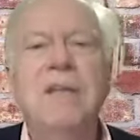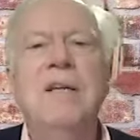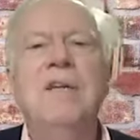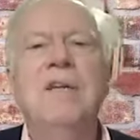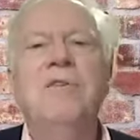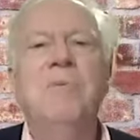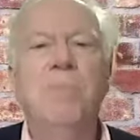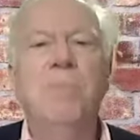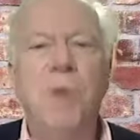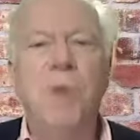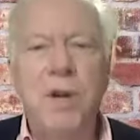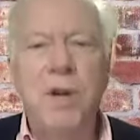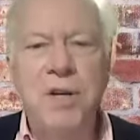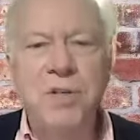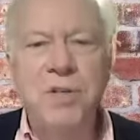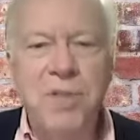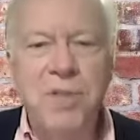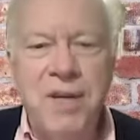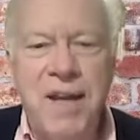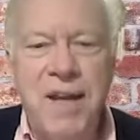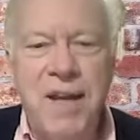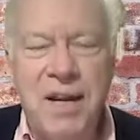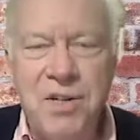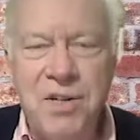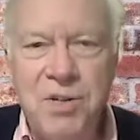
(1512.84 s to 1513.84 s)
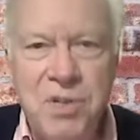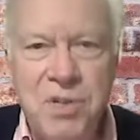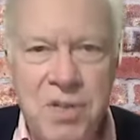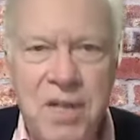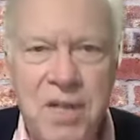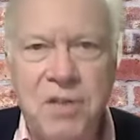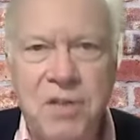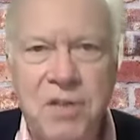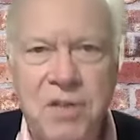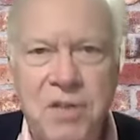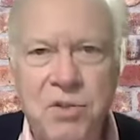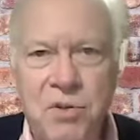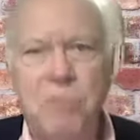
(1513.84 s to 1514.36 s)
your party's an
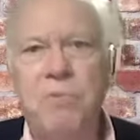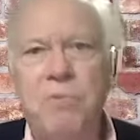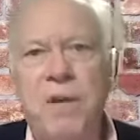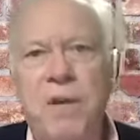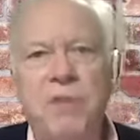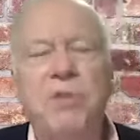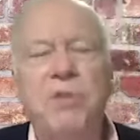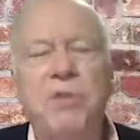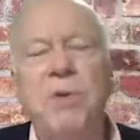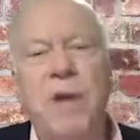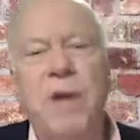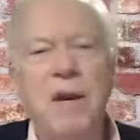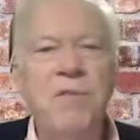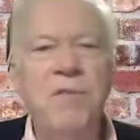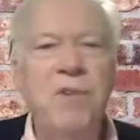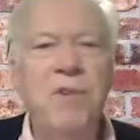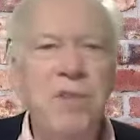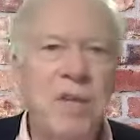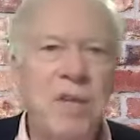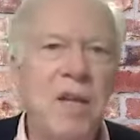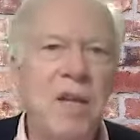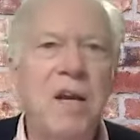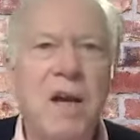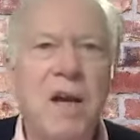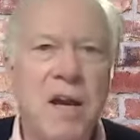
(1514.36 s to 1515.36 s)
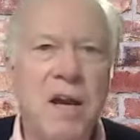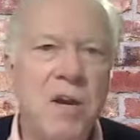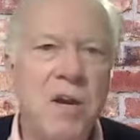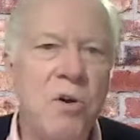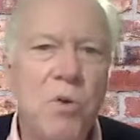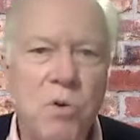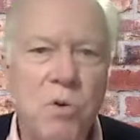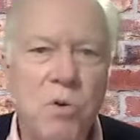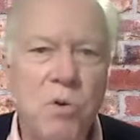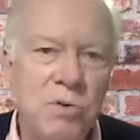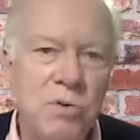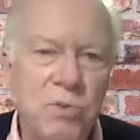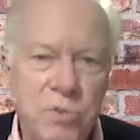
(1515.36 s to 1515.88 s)
existential threat to everything I
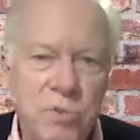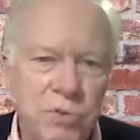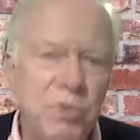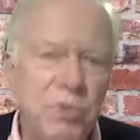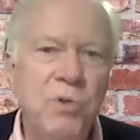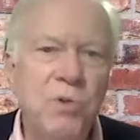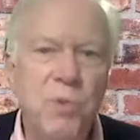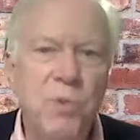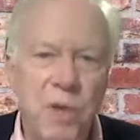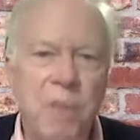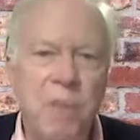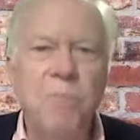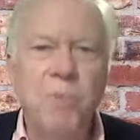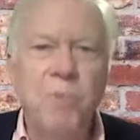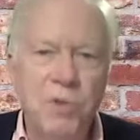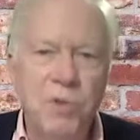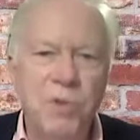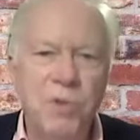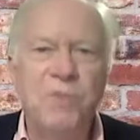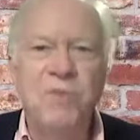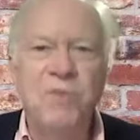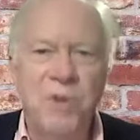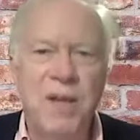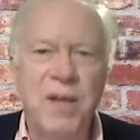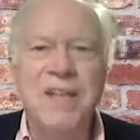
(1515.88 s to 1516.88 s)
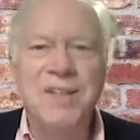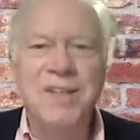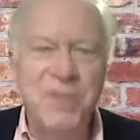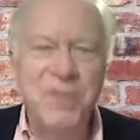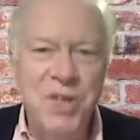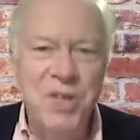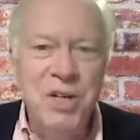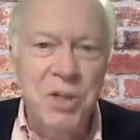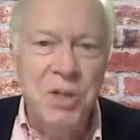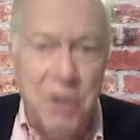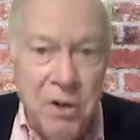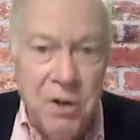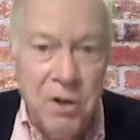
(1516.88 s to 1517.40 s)
hold true and beautiful and
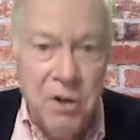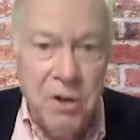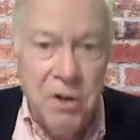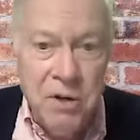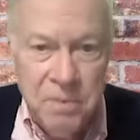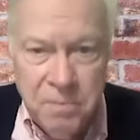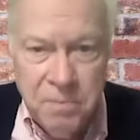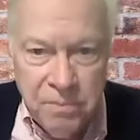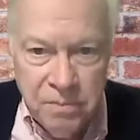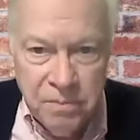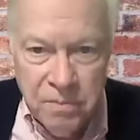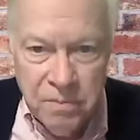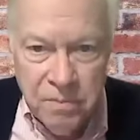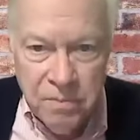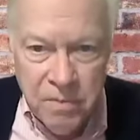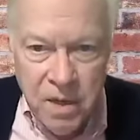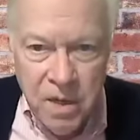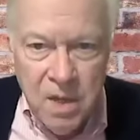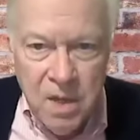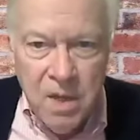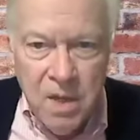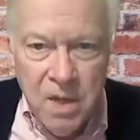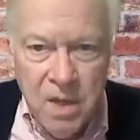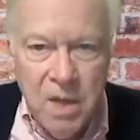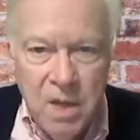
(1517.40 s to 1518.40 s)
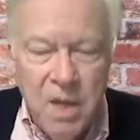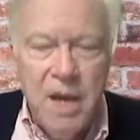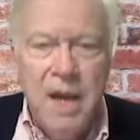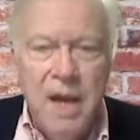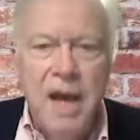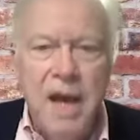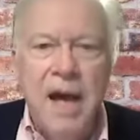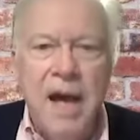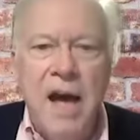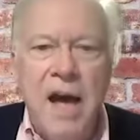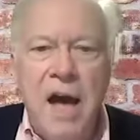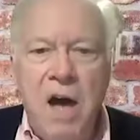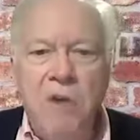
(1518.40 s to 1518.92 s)
dear. Mm-hmm.
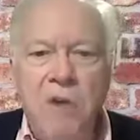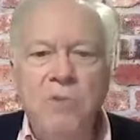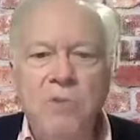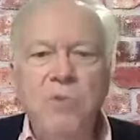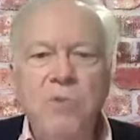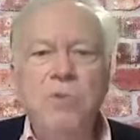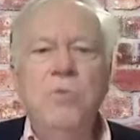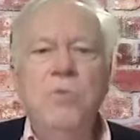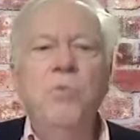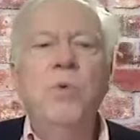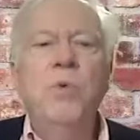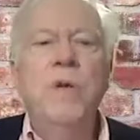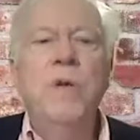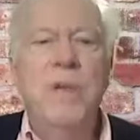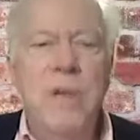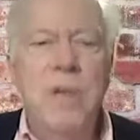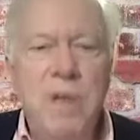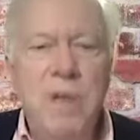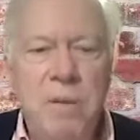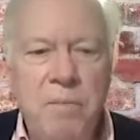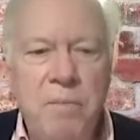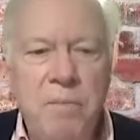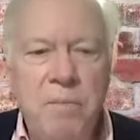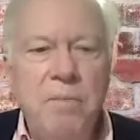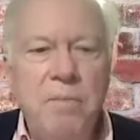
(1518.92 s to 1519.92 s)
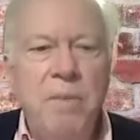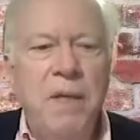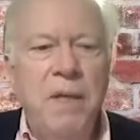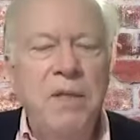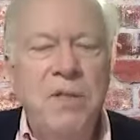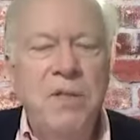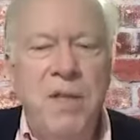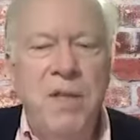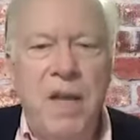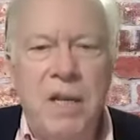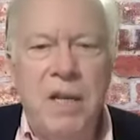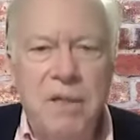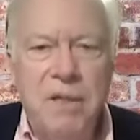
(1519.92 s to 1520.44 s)
How do we
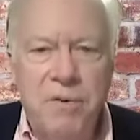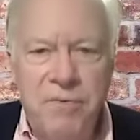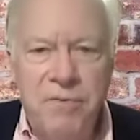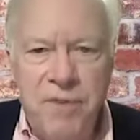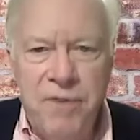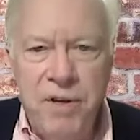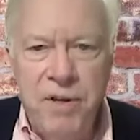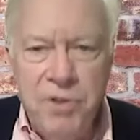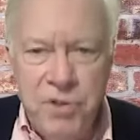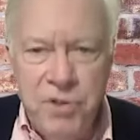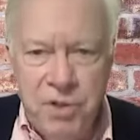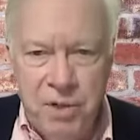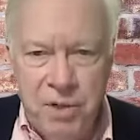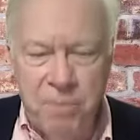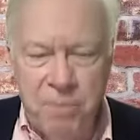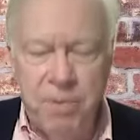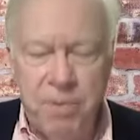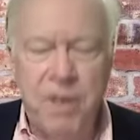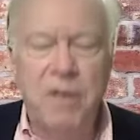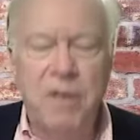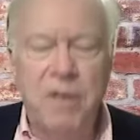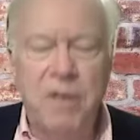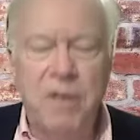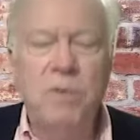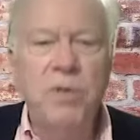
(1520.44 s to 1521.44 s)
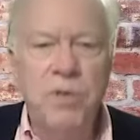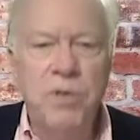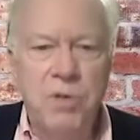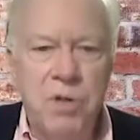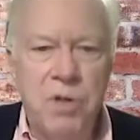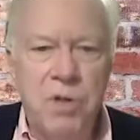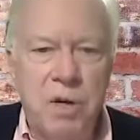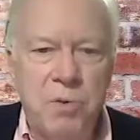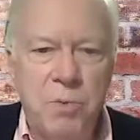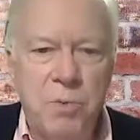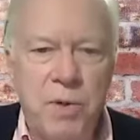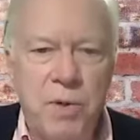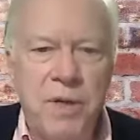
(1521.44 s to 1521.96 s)
maintain a friendship? How do we
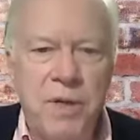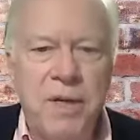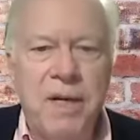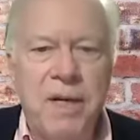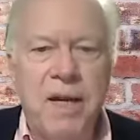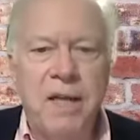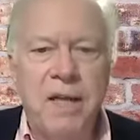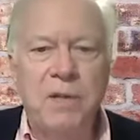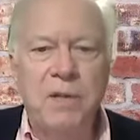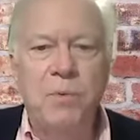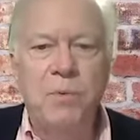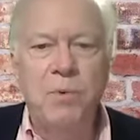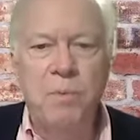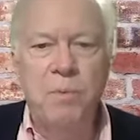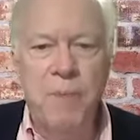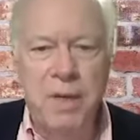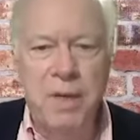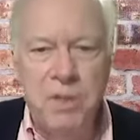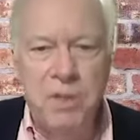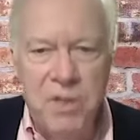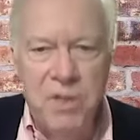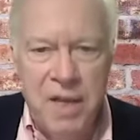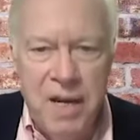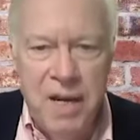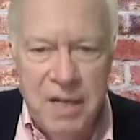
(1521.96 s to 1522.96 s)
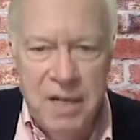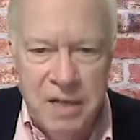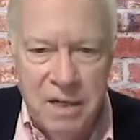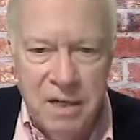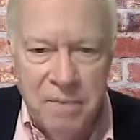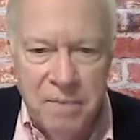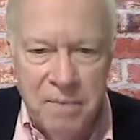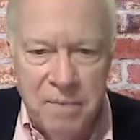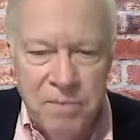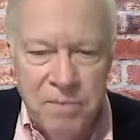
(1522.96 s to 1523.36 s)
start one and how do we maintain it?